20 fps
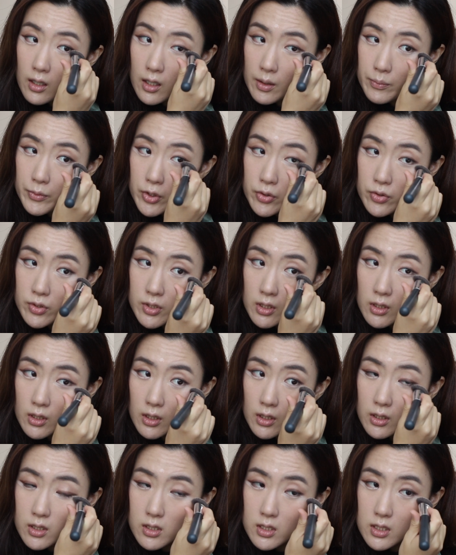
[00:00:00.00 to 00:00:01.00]
I'm using
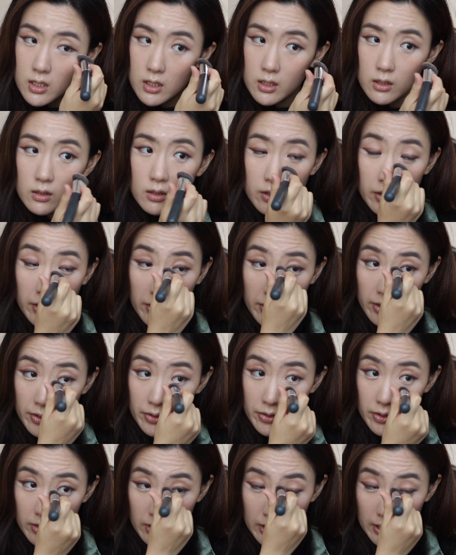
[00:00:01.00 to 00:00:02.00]
the concealer
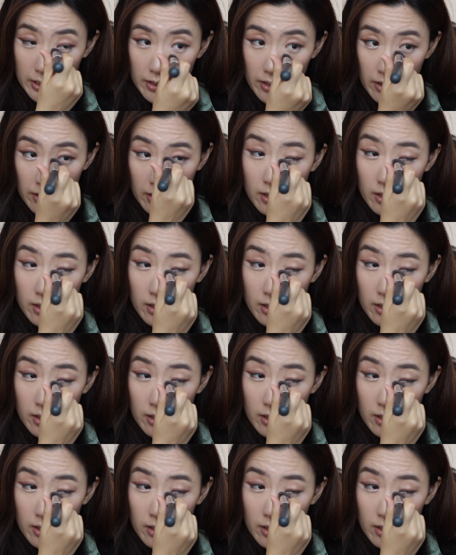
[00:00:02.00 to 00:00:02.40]
underneath